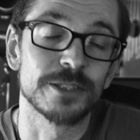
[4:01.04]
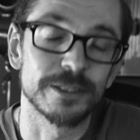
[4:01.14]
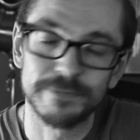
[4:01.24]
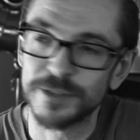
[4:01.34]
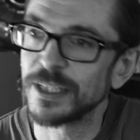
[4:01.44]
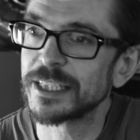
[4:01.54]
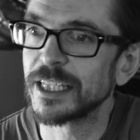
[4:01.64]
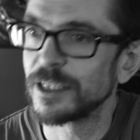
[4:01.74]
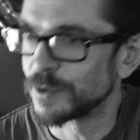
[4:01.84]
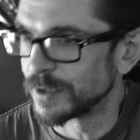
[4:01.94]
all. So let's
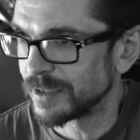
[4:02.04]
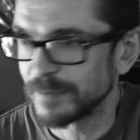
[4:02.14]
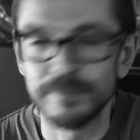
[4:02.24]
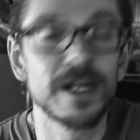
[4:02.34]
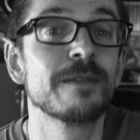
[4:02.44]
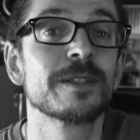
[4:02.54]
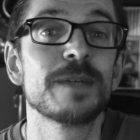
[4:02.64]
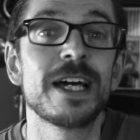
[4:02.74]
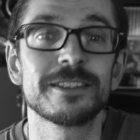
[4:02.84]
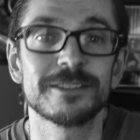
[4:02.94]
get into it. My name is
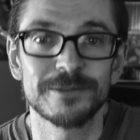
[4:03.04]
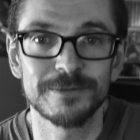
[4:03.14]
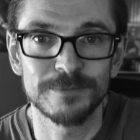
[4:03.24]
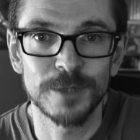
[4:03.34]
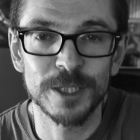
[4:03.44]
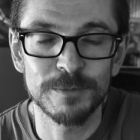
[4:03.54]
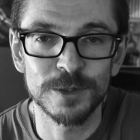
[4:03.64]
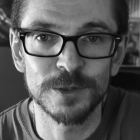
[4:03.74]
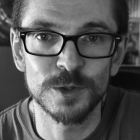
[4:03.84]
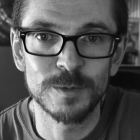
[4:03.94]
Matt. Welcome to
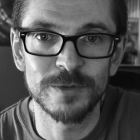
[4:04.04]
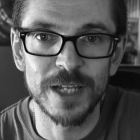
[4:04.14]
the Tomb of